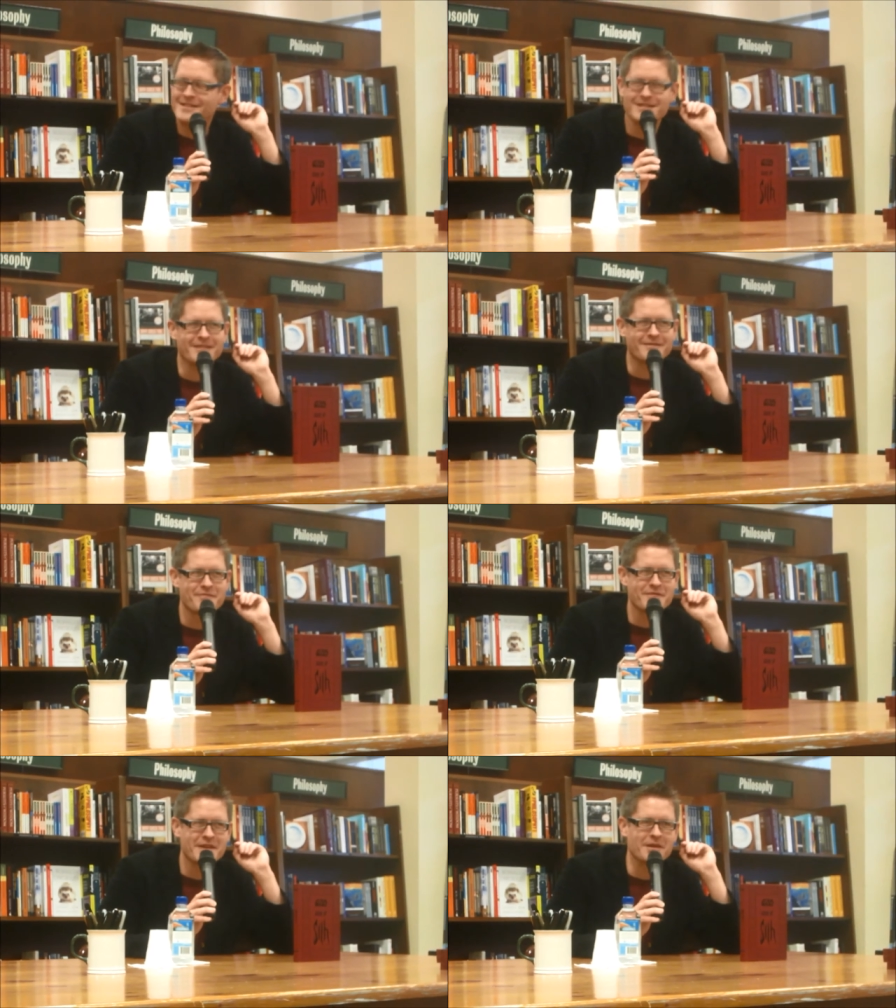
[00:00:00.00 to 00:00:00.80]

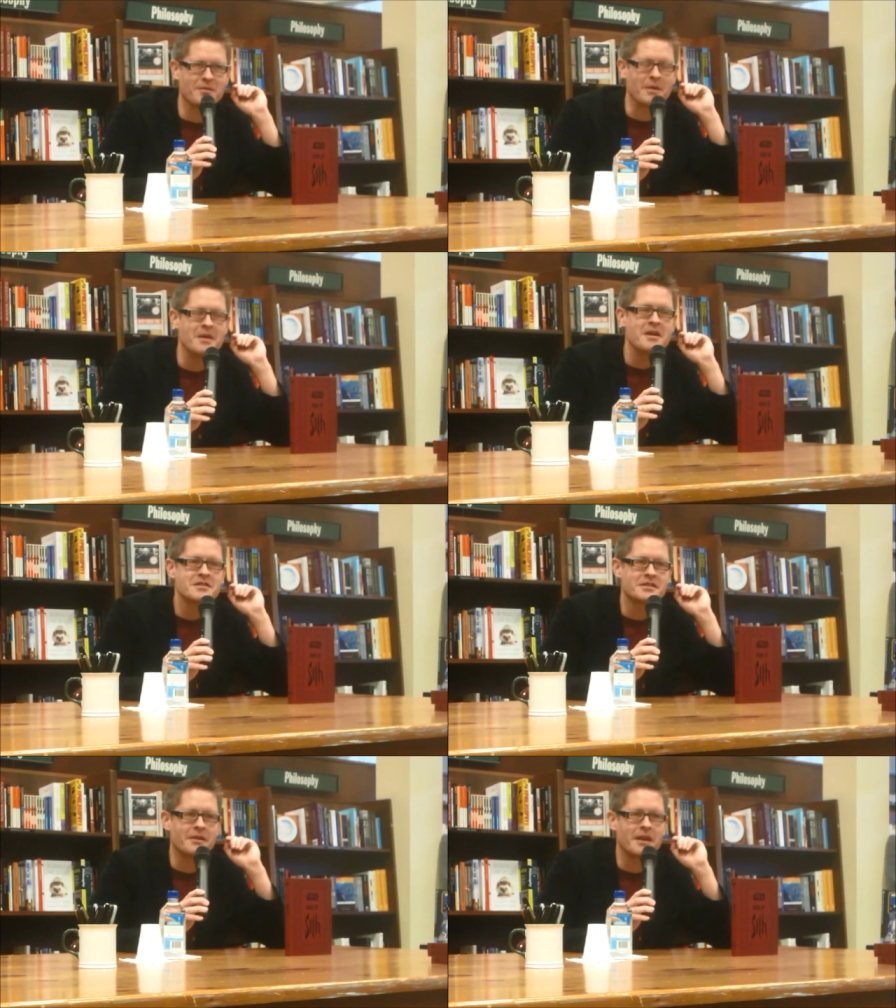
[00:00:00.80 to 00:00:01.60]
So,
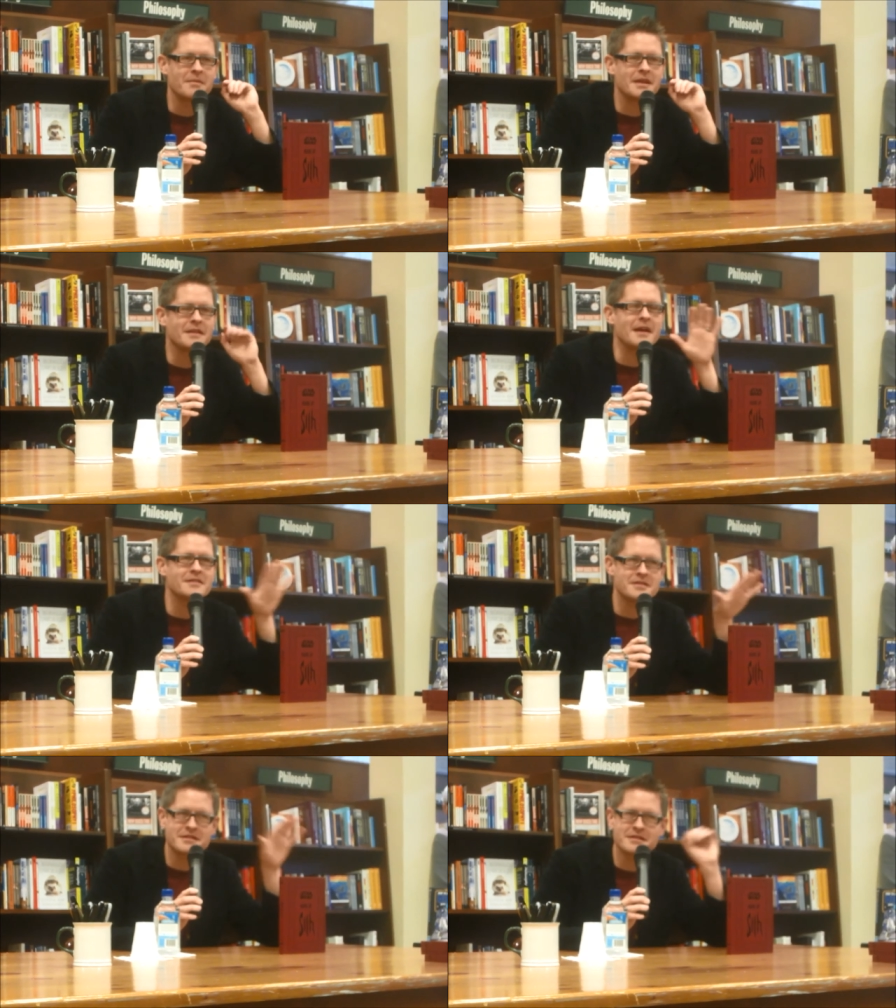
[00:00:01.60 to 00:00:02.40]
so let me,
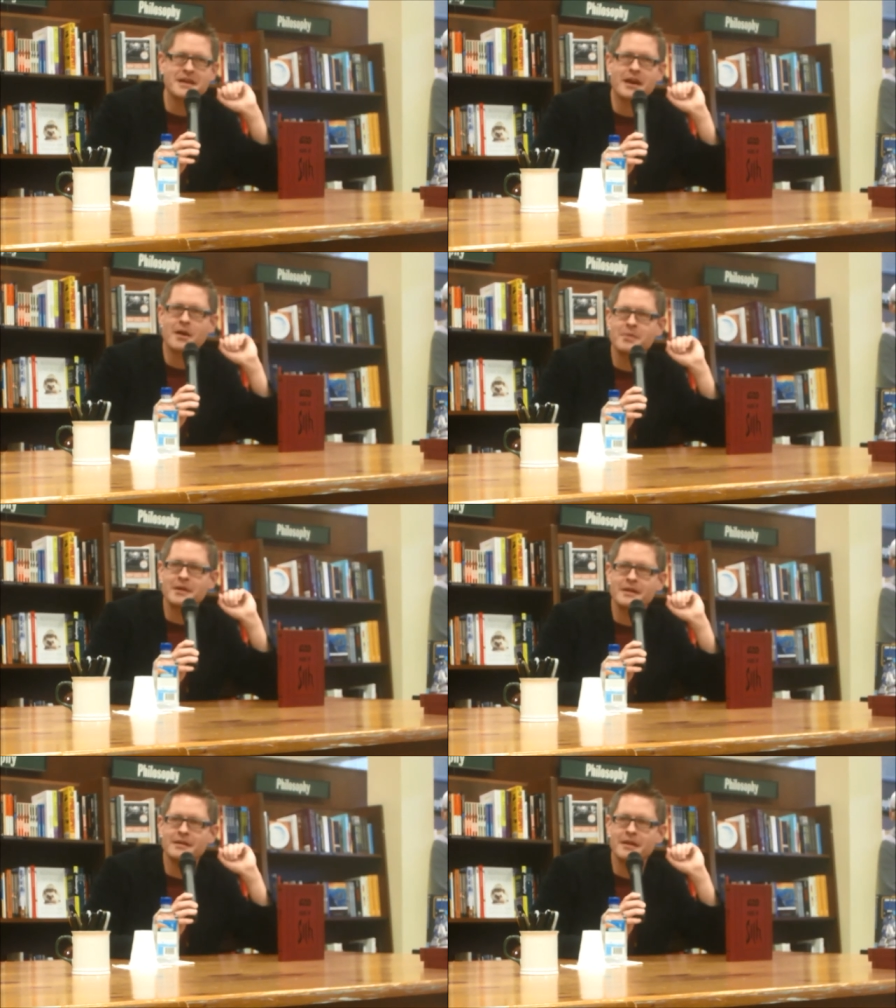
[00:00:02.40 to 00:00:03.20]
that's just a setup,
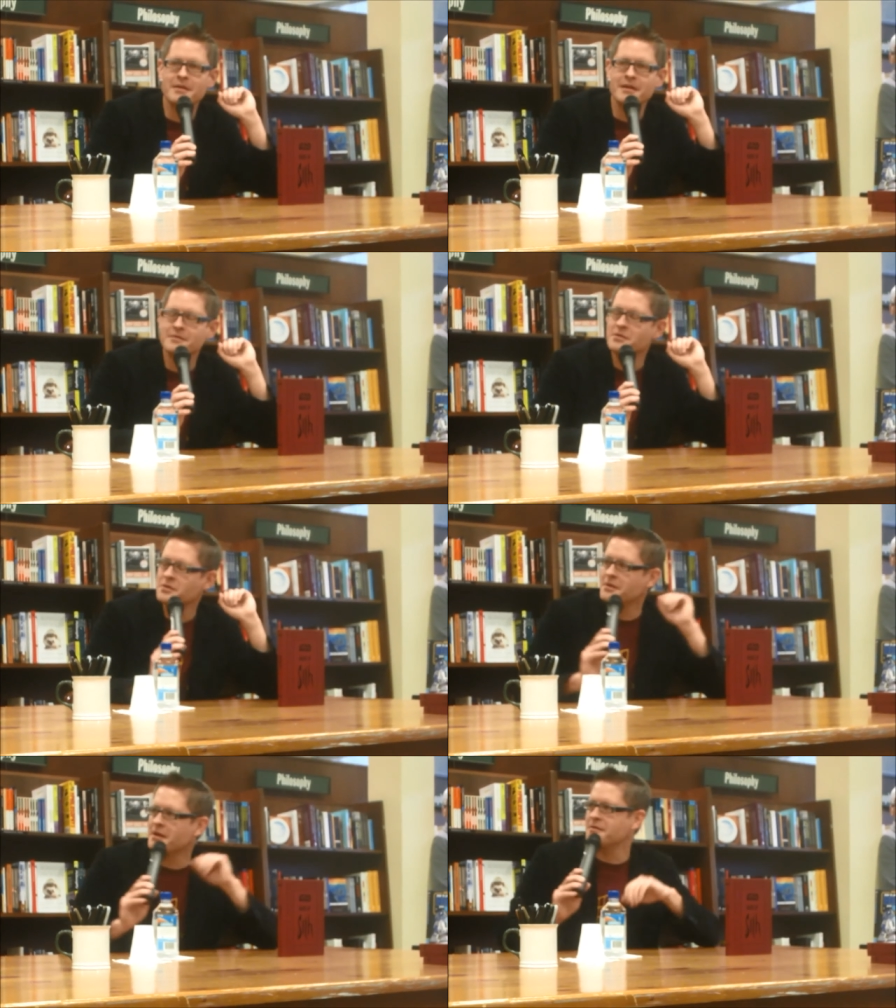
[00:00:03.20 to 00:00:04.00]
and then uh,
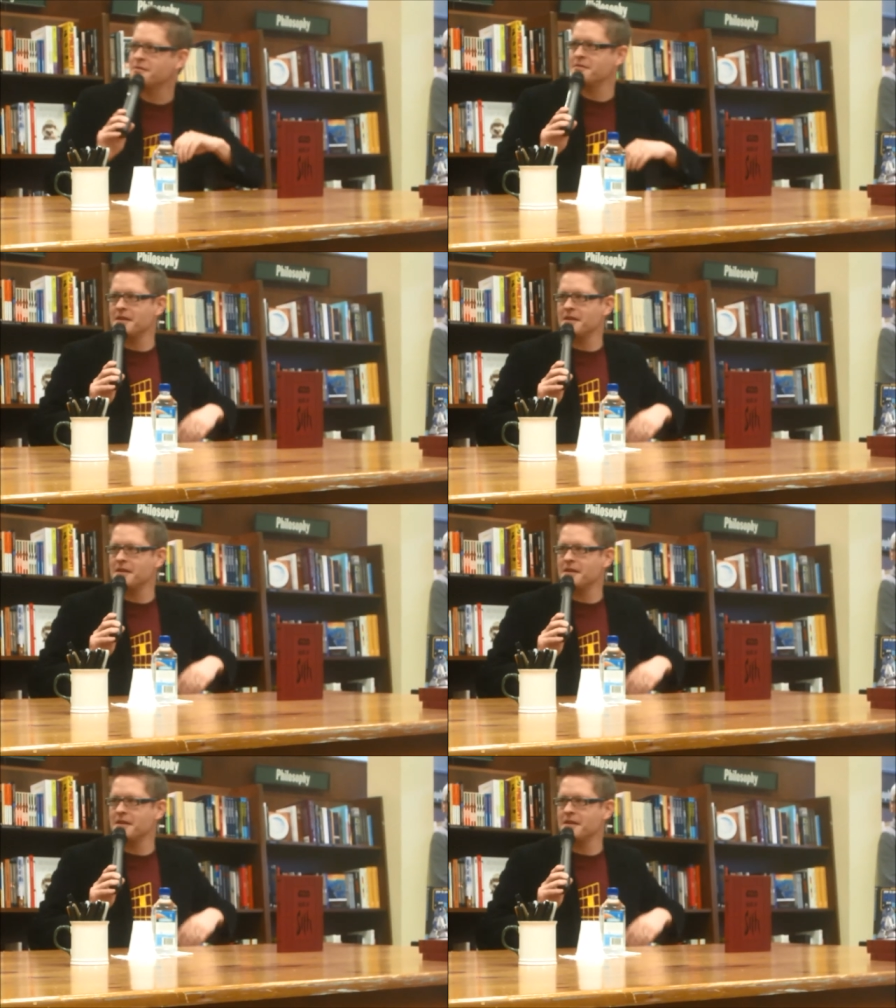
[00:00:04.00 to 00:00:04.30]
you, uh,